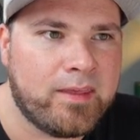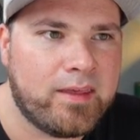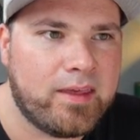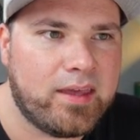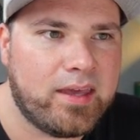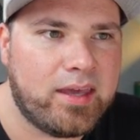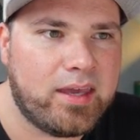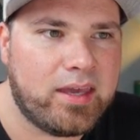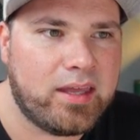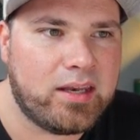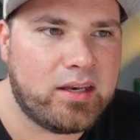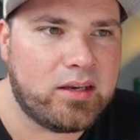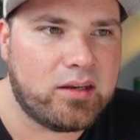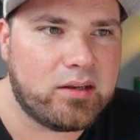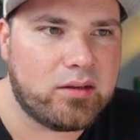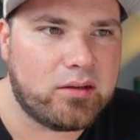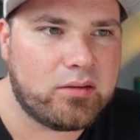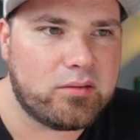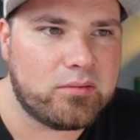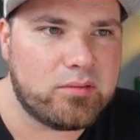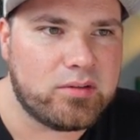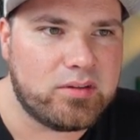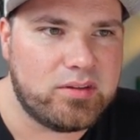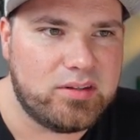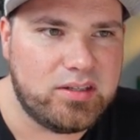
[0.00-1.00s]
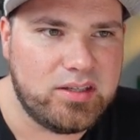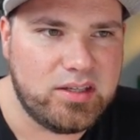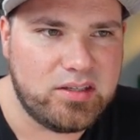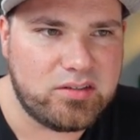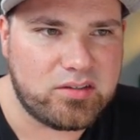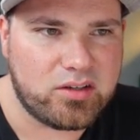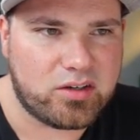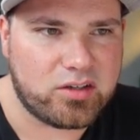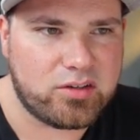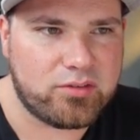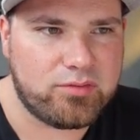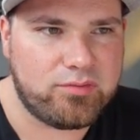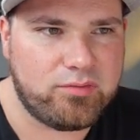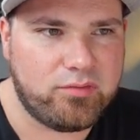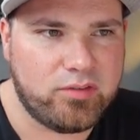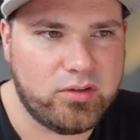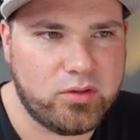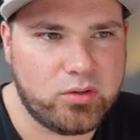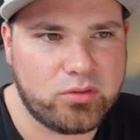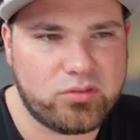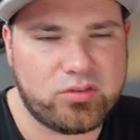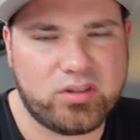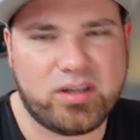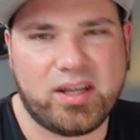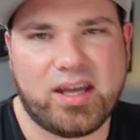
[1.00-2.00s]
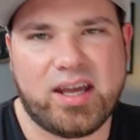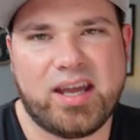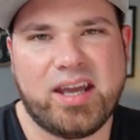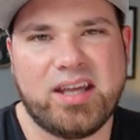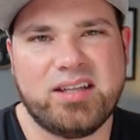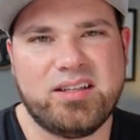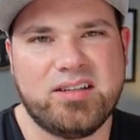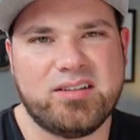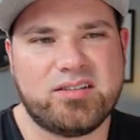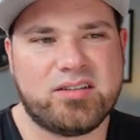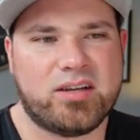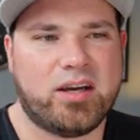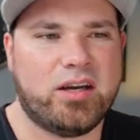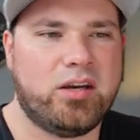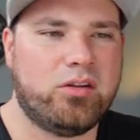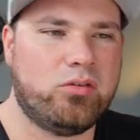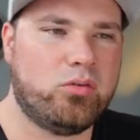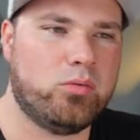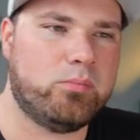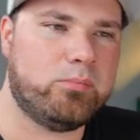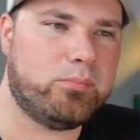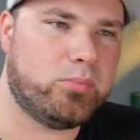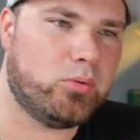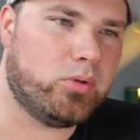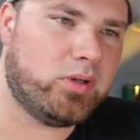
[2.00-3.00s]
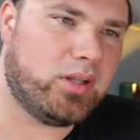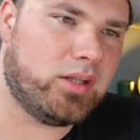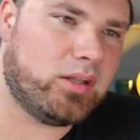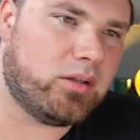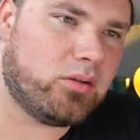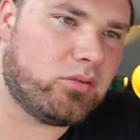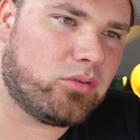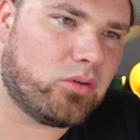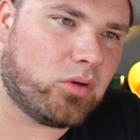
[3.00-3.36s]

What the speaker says: And these are the fields that I decided to put in.